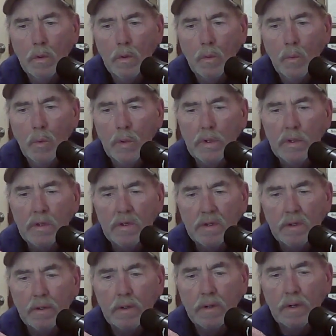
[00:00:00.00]
with
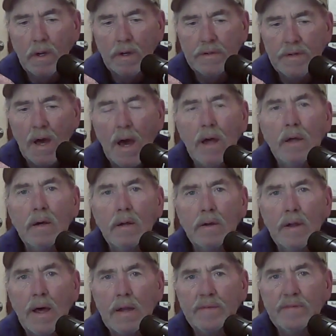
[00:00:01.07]
a, not a
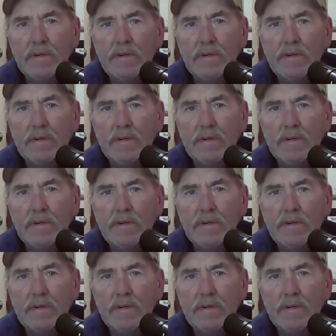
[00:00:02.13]
lot of